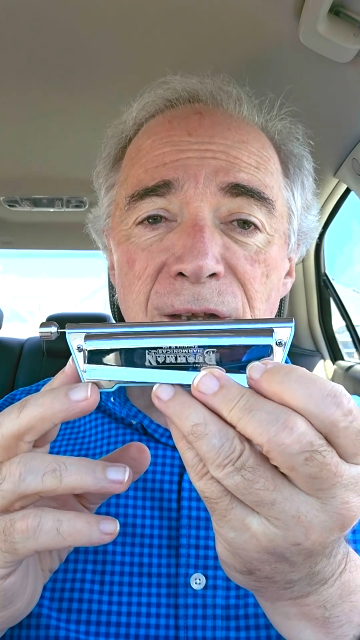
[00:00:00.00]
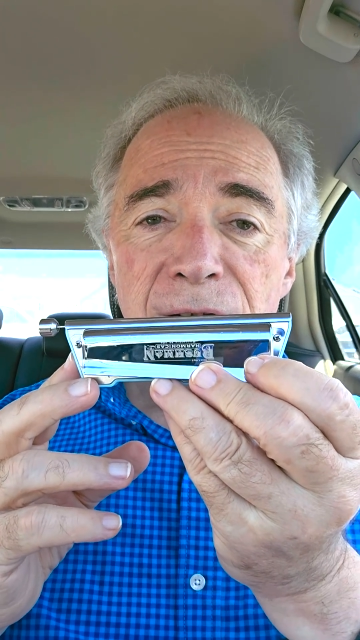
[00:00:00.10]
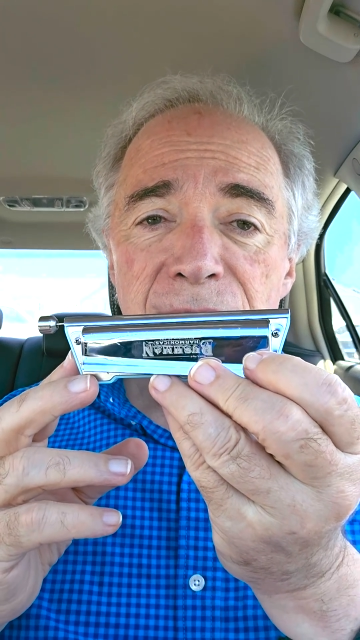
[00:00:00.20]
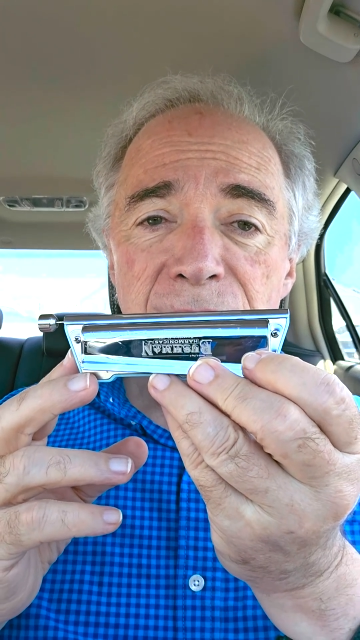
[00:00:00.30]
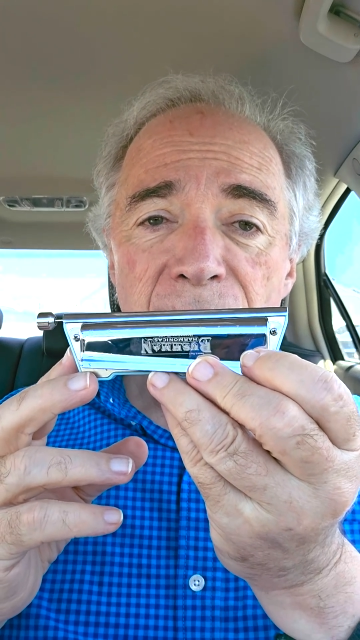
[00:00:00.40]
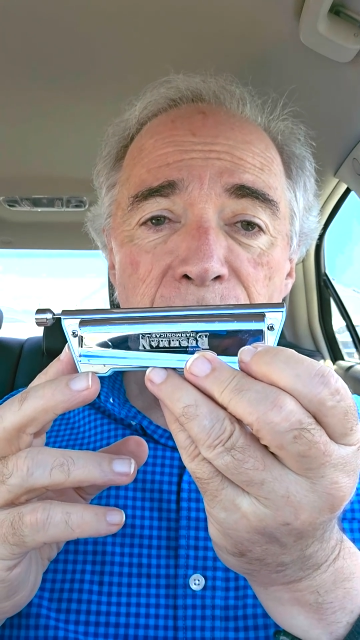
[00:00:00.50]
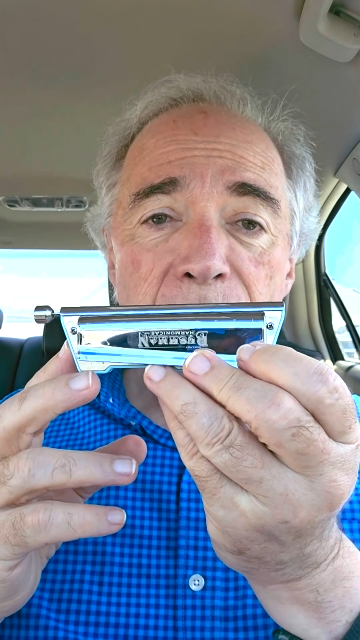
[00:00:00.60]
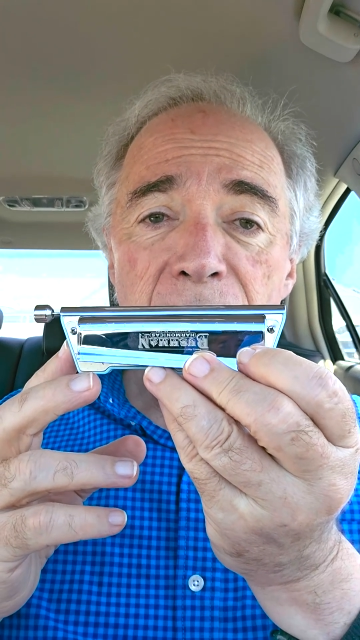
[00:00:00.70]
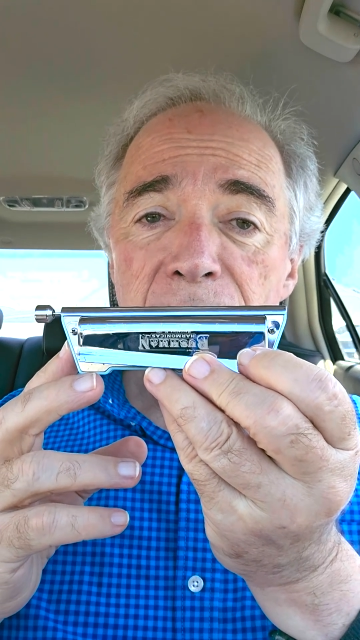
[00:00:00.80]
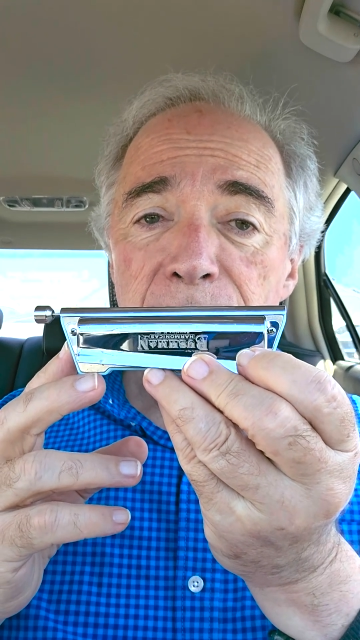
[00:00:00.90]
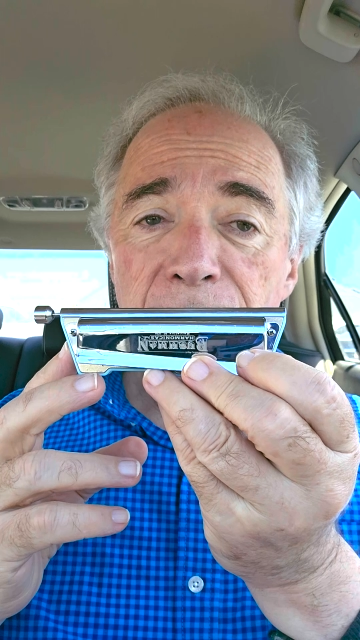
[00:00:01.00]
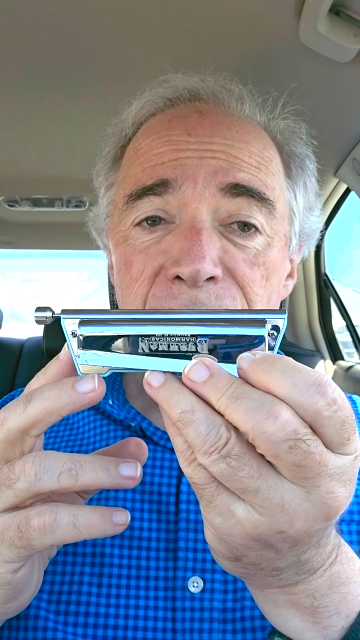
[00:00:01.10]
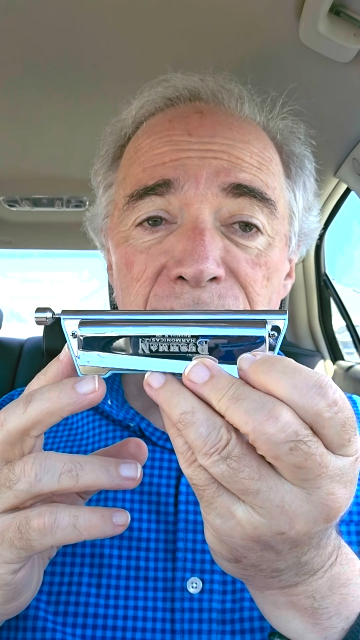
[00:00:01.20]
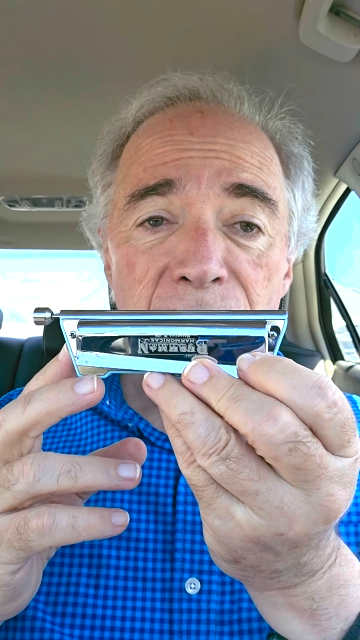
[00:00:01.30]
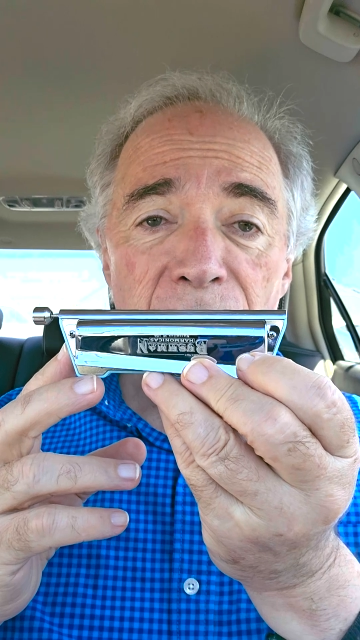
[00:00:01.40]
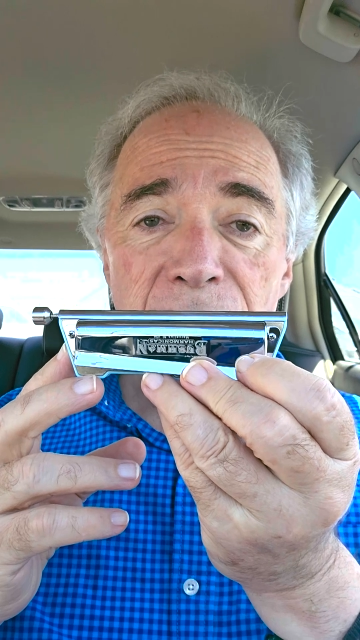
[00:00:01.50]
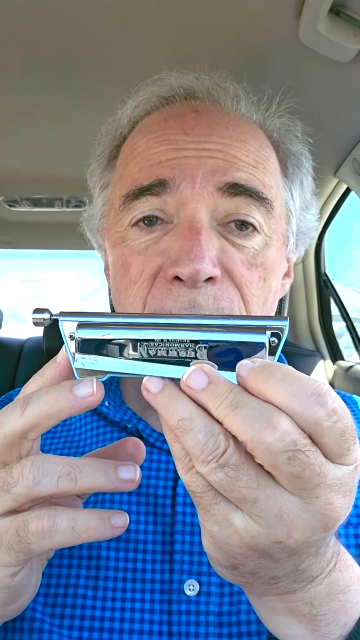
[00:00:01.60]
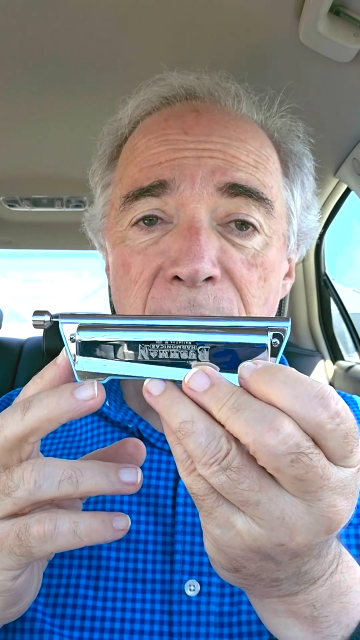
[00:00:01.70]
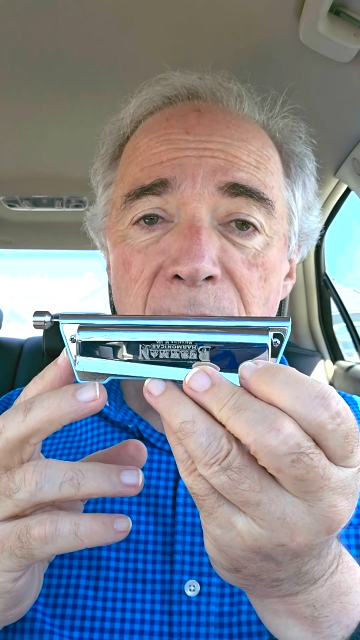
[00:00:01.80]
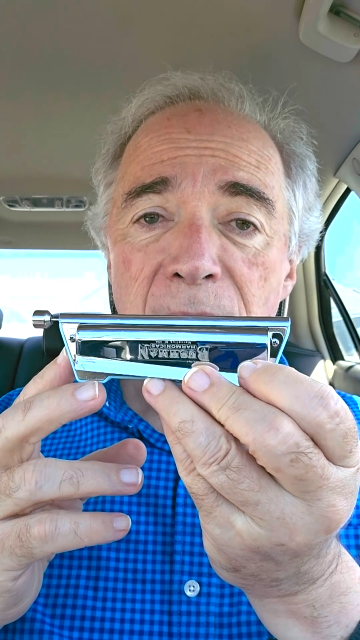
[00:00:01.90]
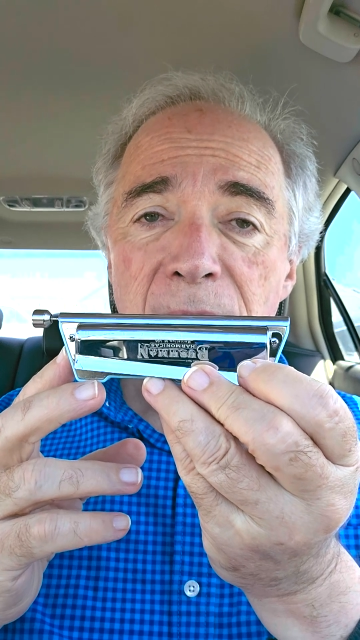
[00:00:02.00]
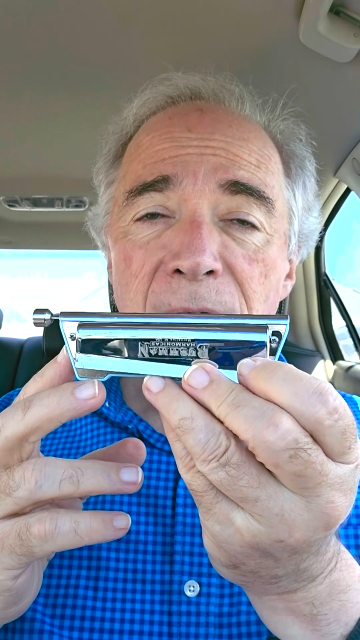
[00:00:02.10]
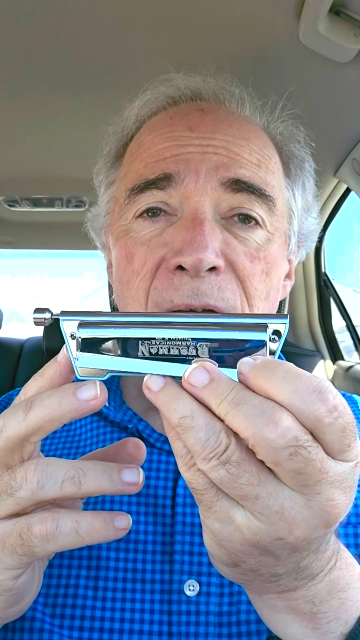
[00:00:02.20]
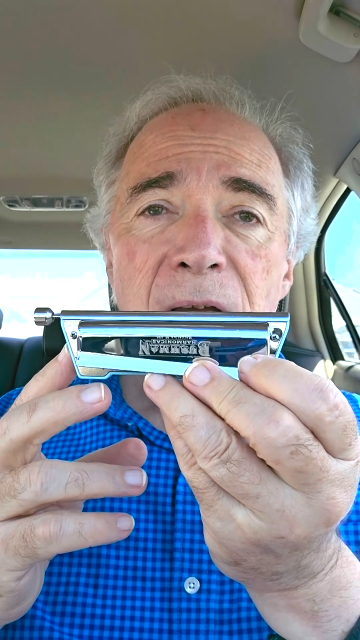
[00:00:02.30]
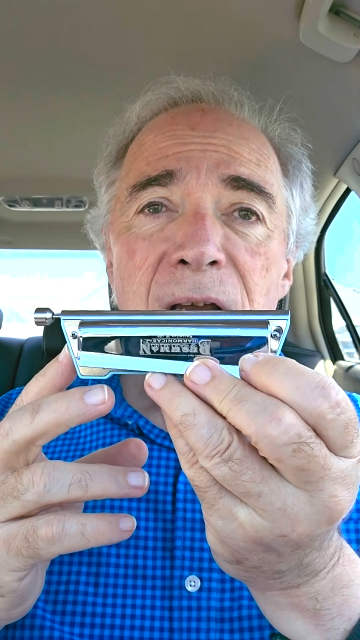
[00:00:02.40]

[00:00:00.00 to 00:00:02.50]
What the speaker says: this to the marketplace in North America.